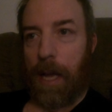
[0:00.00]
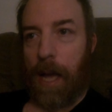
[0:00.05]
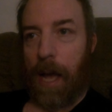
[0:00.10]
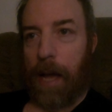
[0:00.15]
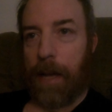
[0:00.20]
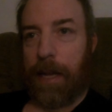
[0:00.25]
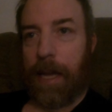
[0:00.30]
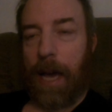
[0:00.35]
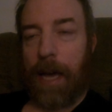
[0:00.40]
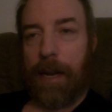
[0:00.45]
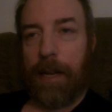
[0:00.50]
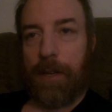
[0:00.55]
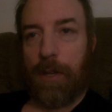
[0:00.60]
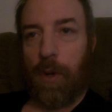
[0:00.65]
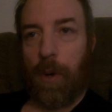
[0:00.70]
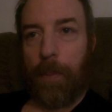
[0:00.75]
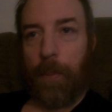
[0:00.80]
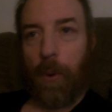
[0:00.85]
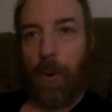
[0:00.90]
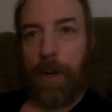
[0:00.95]
I got it to
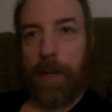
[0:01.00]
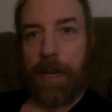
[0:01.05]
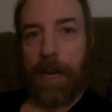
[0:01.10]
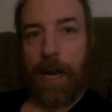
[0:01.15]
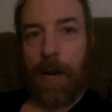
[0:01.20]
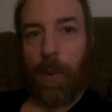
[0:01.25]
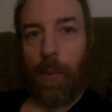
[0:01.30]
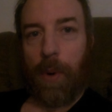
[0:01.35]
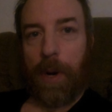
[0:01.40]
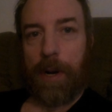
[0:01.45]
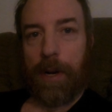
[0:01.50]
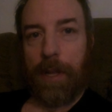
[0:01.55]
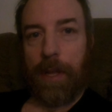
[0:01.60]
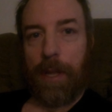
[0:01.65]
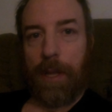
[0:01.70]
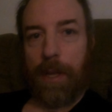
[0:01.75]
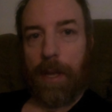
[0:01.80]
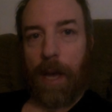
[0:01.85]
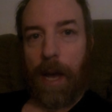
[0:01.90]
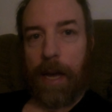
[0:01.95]
a point now where
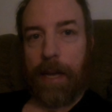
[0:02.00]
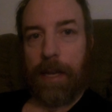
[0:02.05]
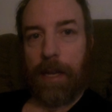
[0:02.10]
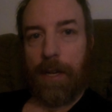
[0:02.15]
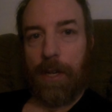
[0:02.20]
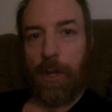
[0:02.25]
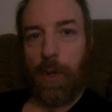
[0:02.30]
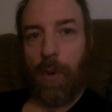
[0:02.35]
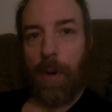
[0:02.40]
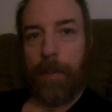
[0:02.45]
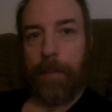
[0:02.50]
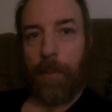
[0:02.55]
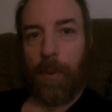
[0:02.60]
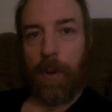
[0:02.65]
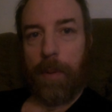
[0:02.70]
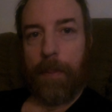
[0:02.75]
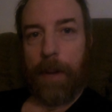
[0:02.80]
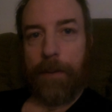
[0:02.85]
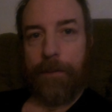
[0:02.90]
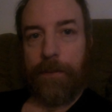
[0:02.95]
I can do it
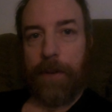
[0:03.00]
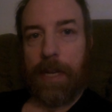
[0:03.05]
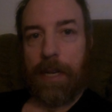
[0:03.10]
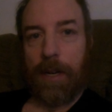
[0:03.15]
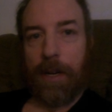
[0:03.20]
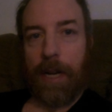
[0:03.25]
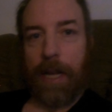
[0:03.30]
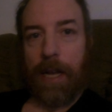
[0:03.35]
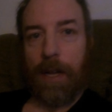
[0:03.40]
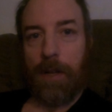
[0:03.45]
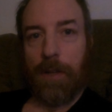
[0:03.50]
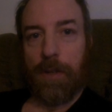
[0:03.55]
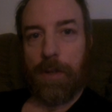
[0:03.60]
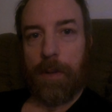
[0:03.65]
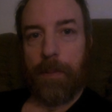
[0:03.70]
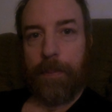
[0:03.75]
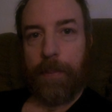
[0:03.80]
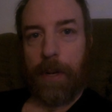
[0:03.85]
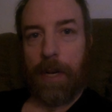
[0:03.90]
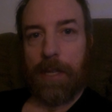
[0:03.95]
with my fingernails,
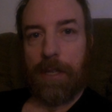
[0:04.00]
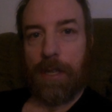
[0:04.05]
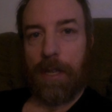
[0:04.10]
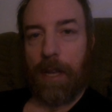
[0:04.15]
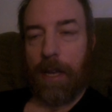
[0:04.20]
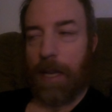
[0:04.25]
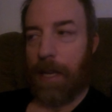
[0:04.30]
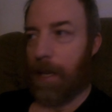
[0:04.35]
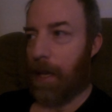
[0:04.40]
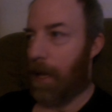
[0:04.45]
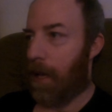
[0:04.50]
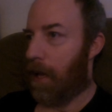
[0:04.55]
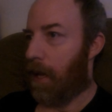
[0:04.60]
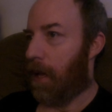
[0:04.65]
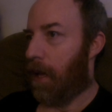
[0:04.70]
but it's like